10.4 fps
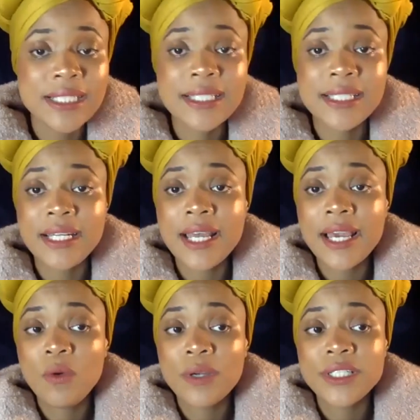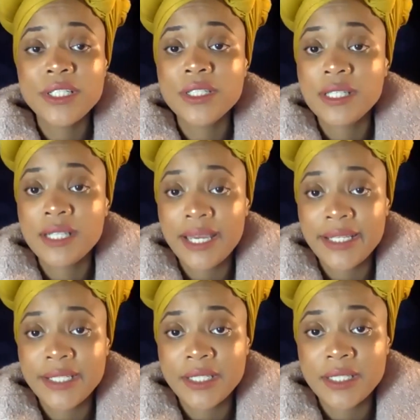send that question to the
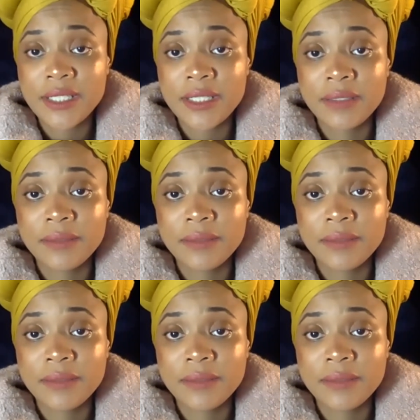agency.